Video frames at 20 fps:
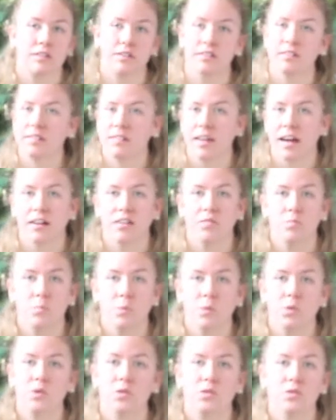a stack of
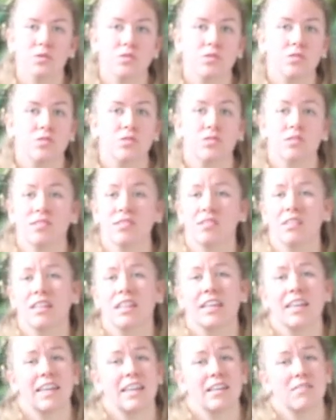books,
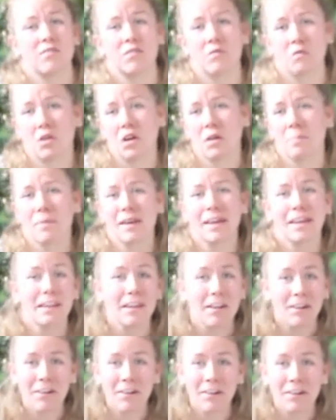if you've got a
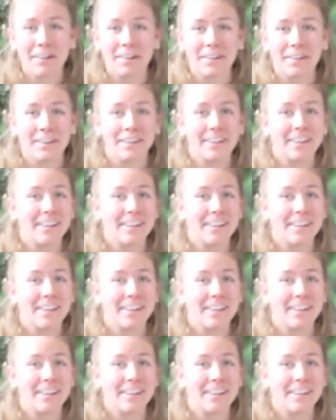pillow,